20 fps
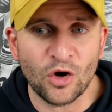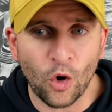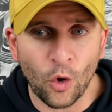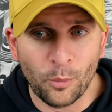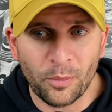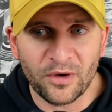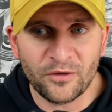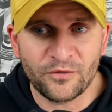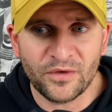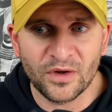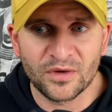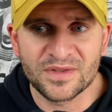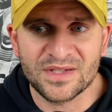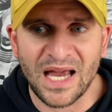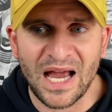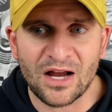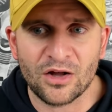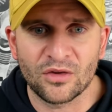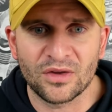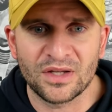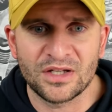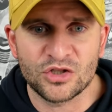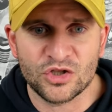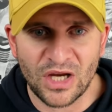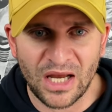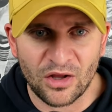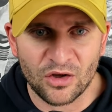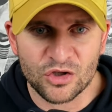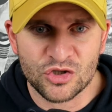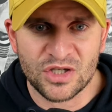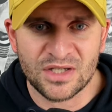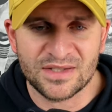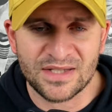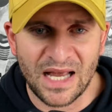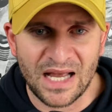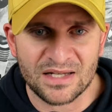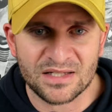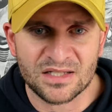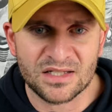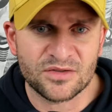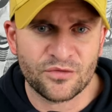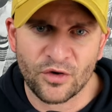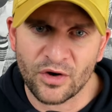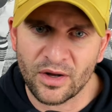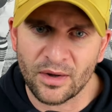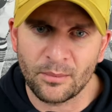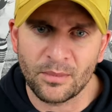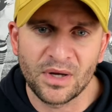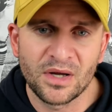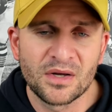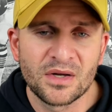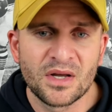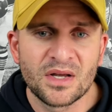open field tackling challenging tasks for him,